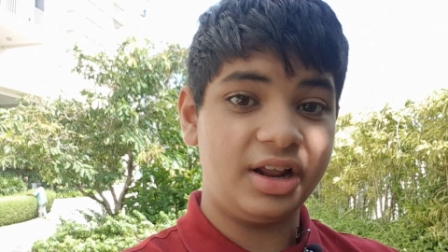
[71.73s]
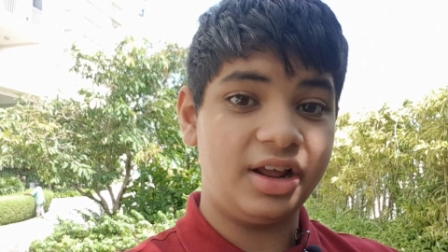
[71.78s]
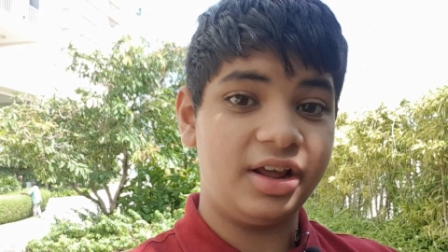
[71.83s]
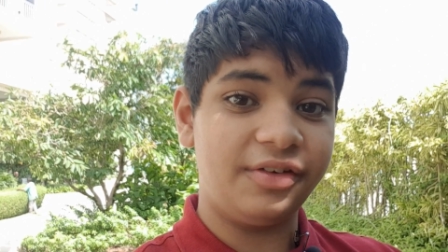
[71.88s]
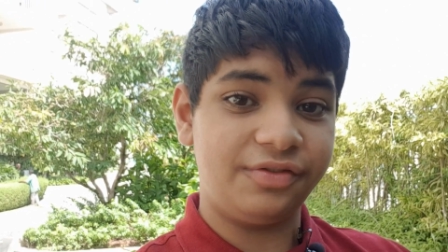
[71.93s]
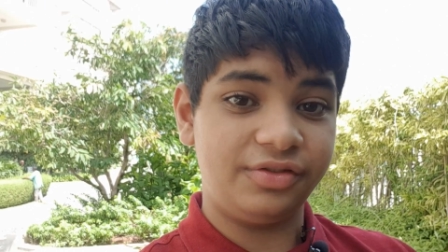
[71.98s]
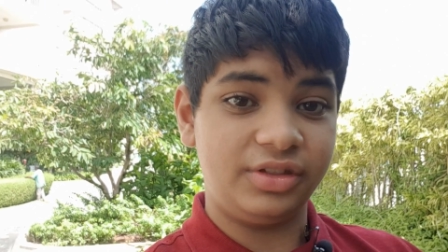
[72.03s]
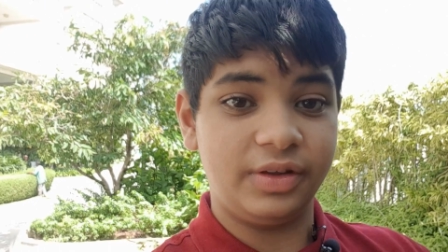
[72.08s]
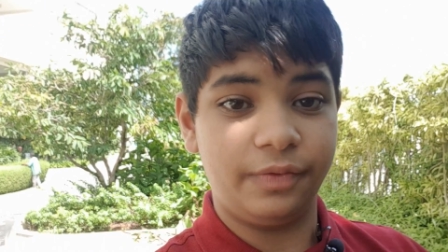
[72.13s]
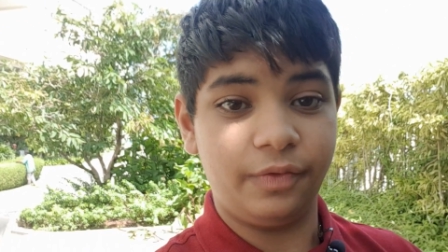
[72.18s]

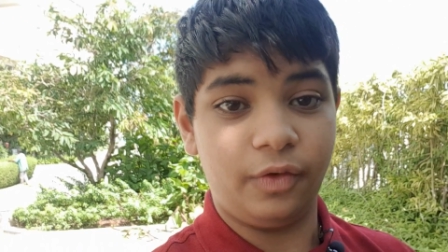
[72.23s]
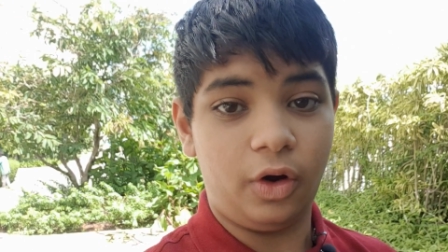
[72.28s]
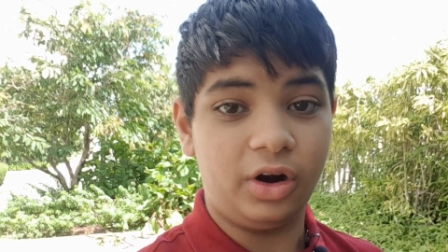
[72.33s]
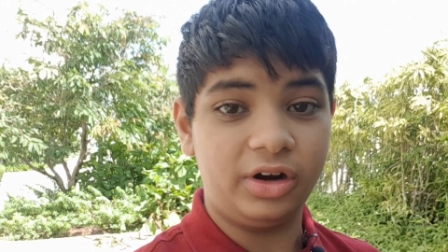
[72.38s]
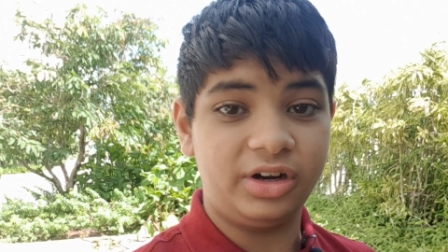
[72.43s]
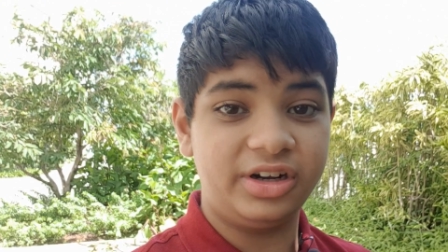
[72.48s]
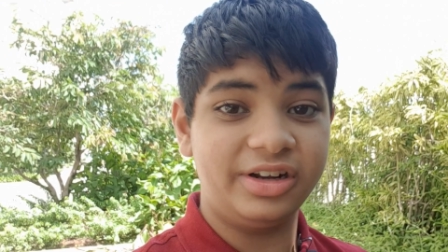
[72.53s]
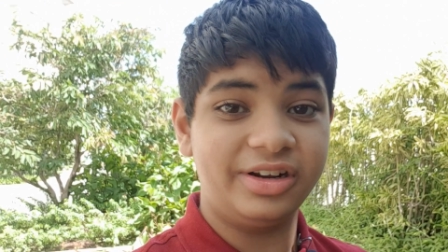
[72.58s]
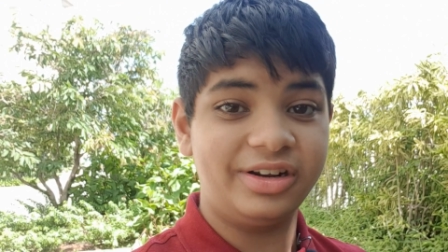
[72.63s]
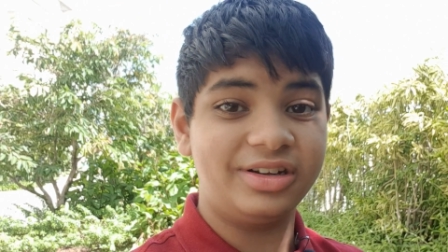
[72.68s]
If the
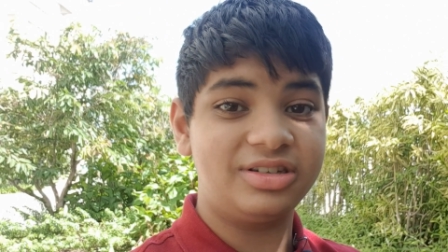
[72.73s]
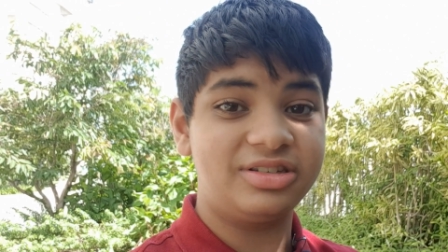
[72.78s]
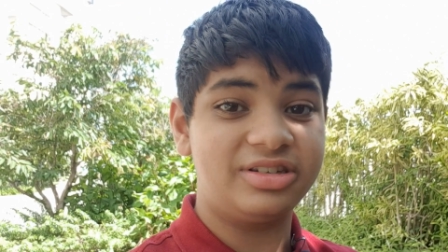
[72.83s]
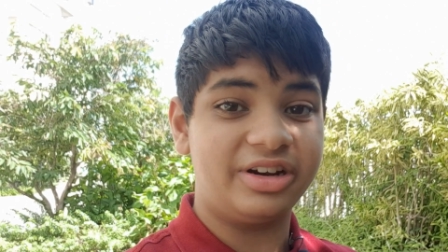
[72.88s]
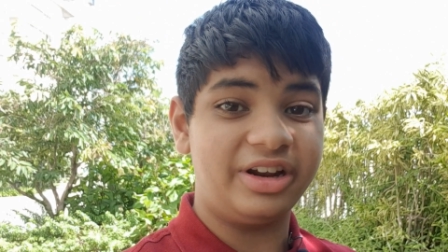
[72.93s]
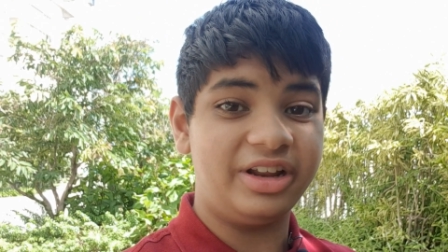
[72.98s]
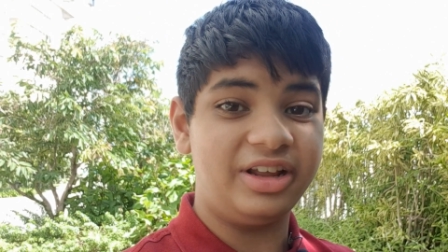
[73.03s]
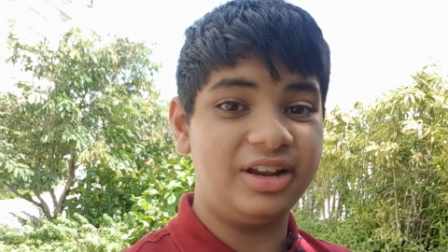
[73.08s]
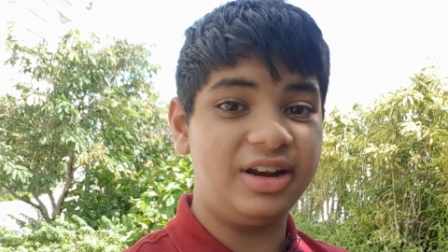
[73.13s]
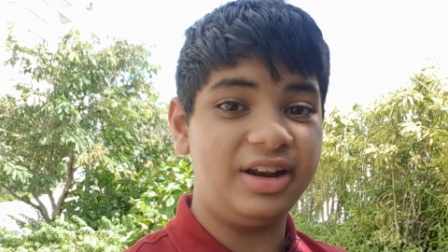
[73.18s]
water is
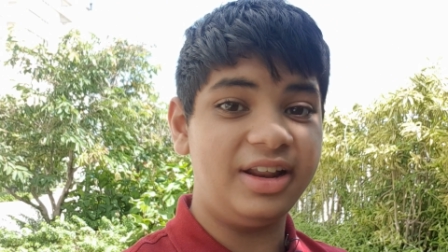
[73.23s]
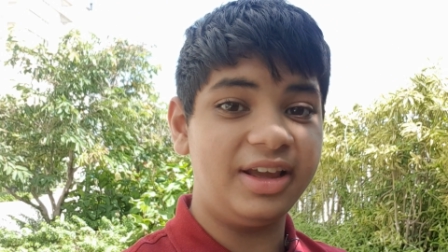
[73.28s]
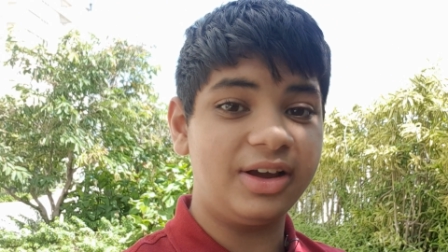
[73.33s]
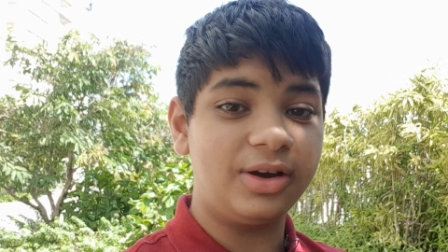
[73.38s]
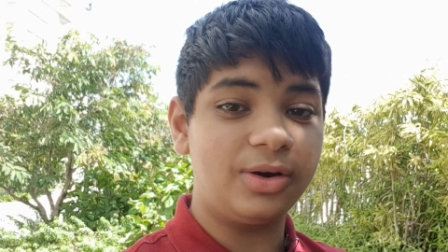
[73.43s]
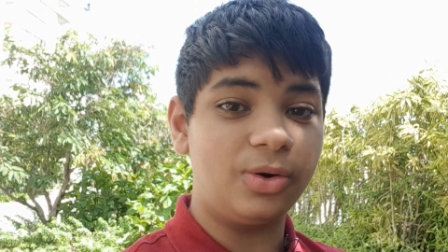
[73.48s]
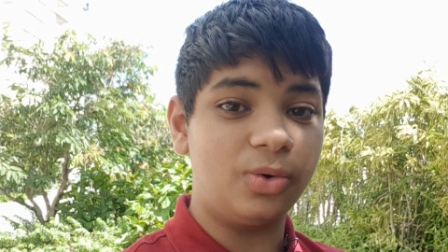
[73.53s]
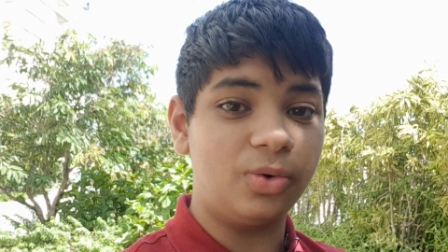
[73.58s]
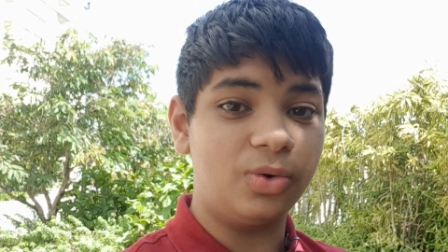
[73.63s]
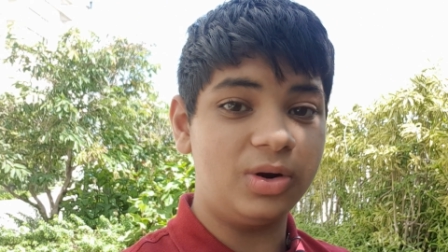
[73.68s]
really
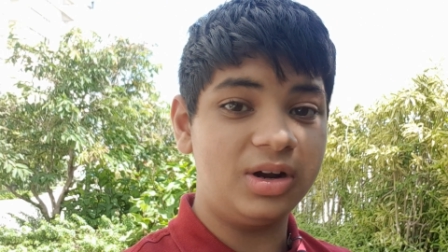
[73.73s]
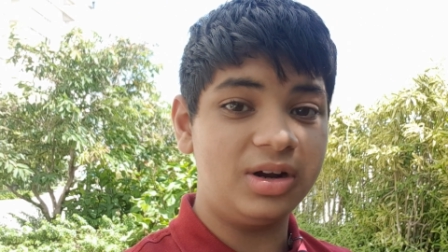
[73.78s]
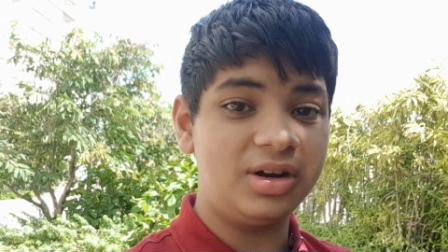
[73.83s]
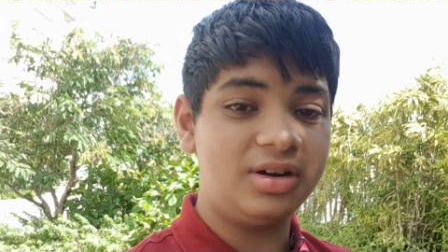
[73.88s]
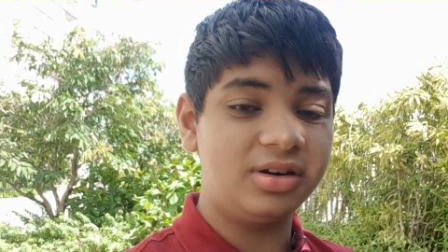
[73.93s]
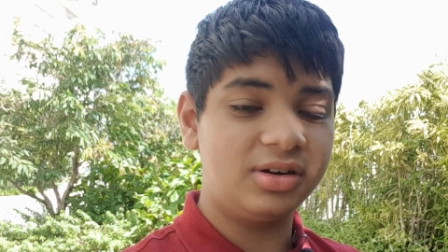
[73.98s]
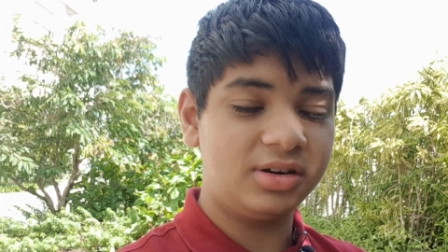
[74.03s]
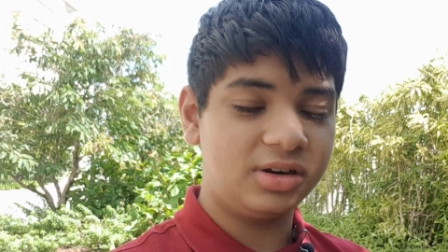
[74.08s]
cold,